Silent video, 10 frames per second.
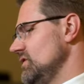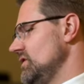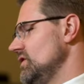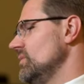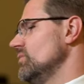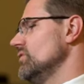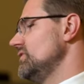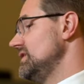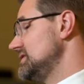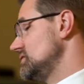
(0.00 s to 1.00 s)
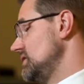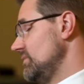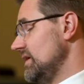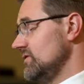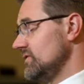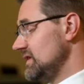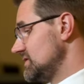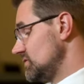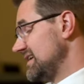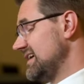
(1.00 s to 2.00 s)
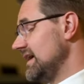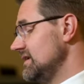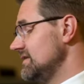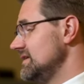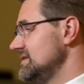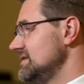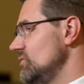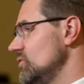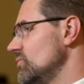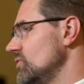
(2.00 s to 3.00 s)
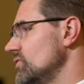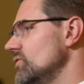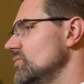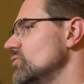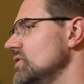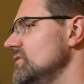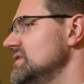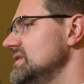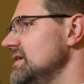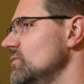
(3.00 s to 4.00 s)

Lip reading: The number of tests or the amount of tests or the kind of tests that were performed previously,